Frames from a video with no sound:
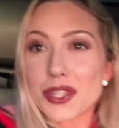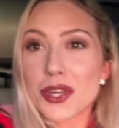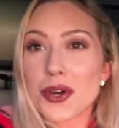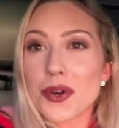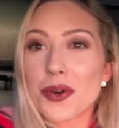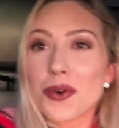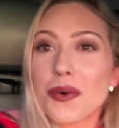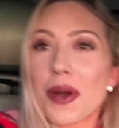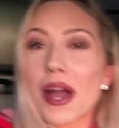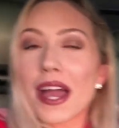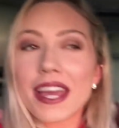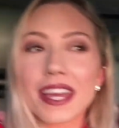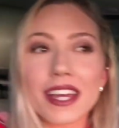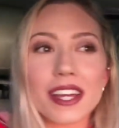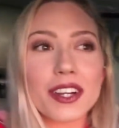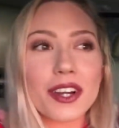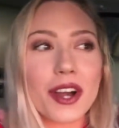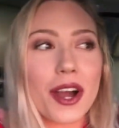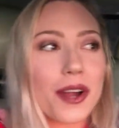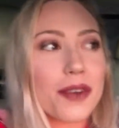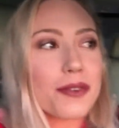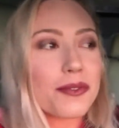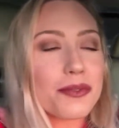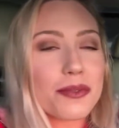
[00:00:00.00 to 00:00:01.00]
so I
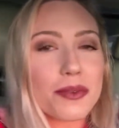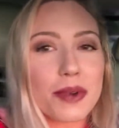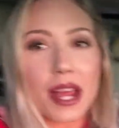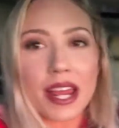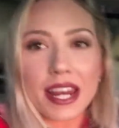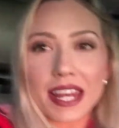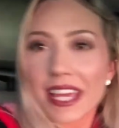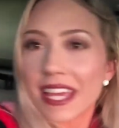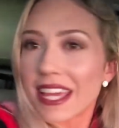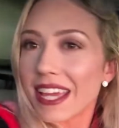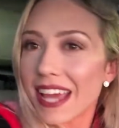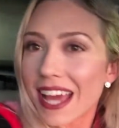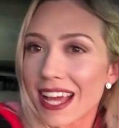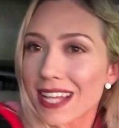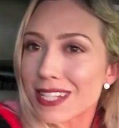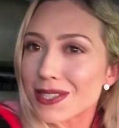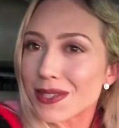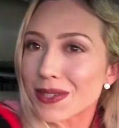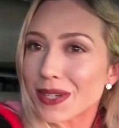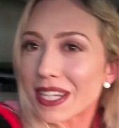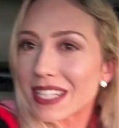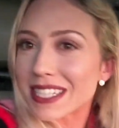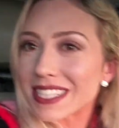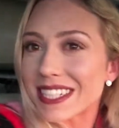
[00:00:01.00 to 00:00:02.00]
got ready.
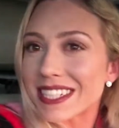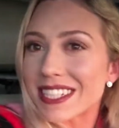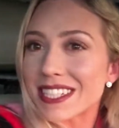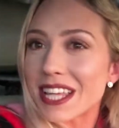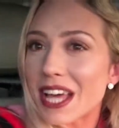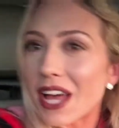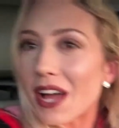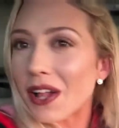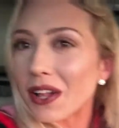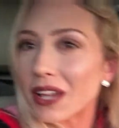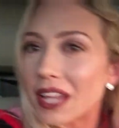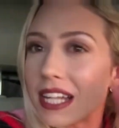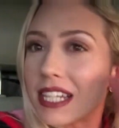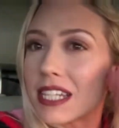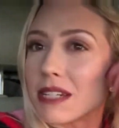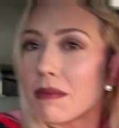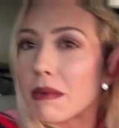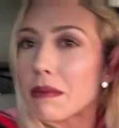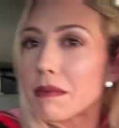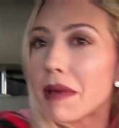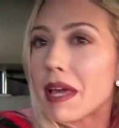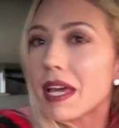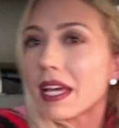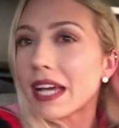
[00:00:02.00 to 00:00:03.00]
As you guys can tell, I did
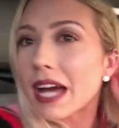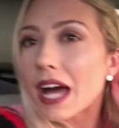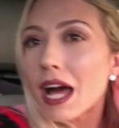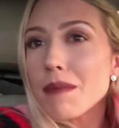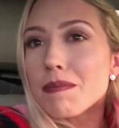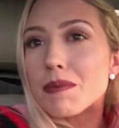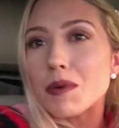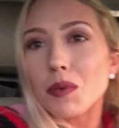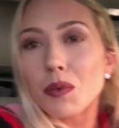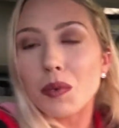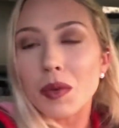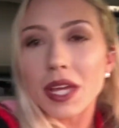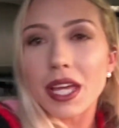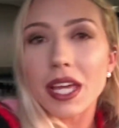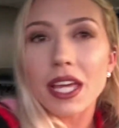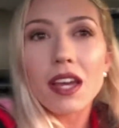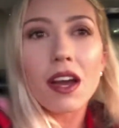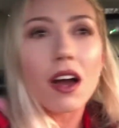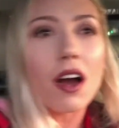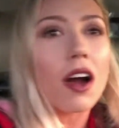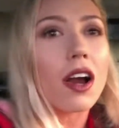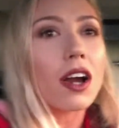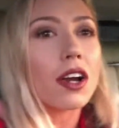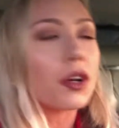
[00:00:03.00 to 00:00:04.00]
my makeup.
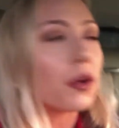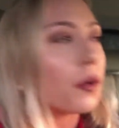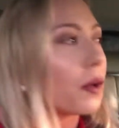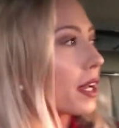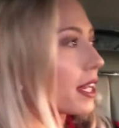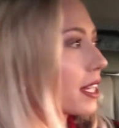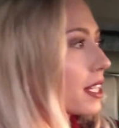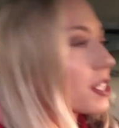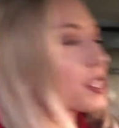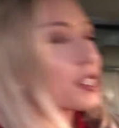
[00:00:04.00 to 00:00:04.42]
We are going